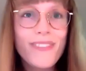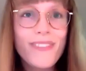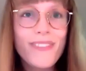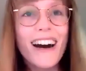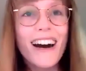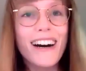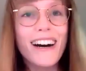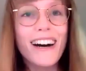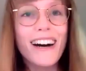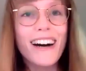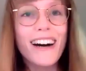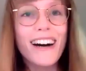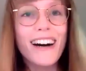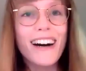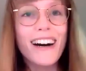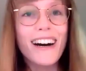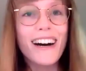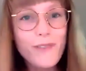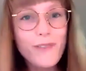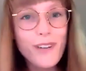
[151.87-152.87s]

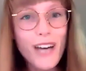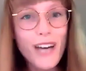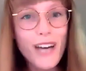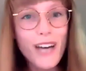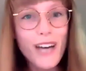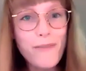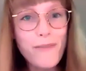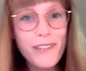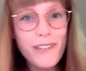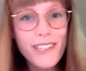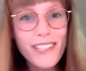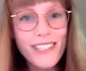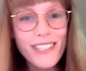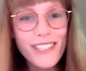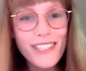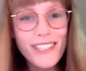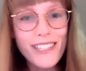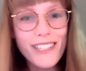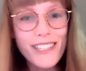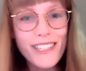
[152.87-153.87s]
What will
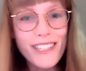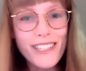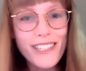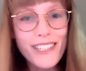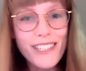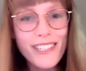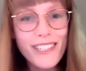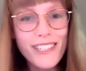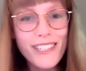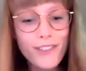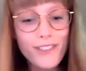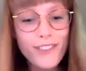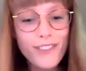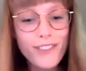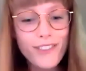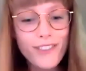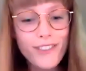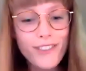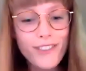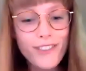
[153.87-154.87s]
happen is that the
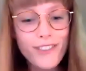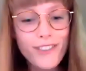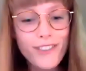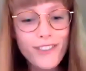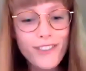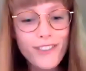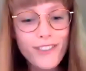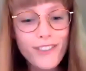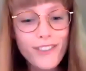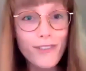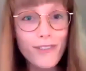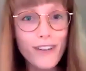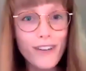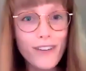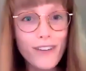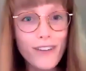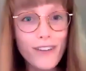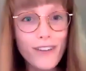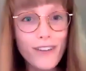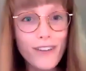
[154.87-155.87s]
first
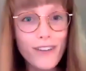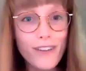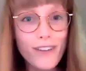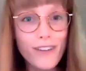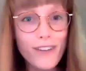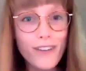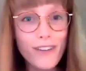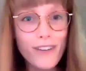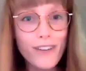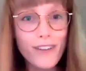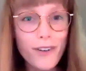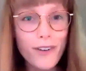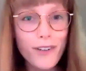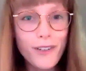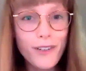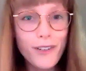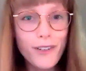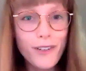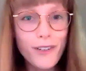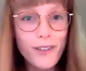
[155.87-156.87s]
45 minutes to an
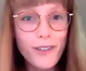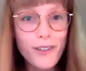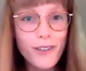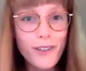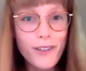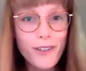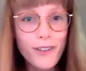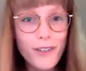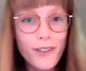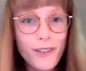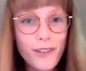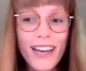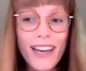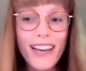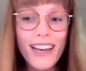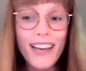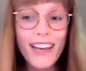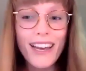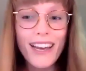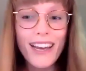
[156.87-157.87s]
hour will
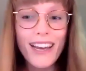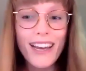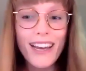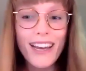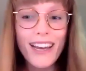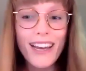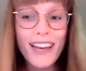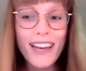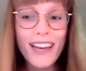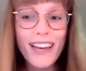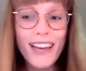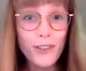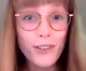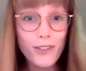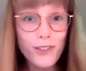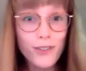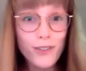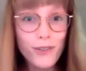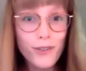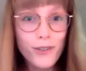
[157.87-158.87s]
be
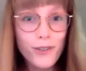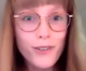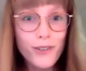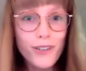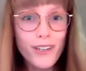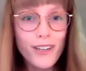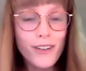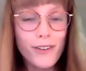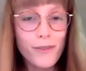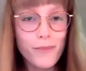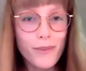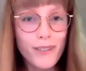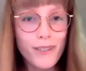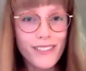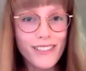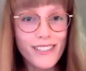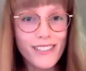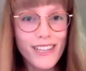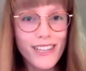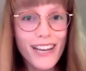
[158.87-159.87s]
her talk, her
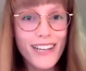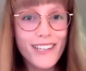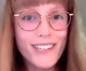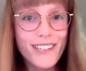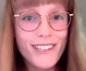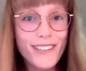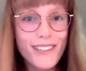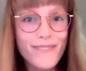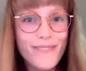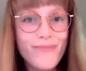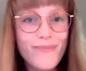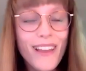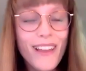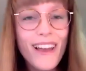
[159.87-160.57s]
presentation,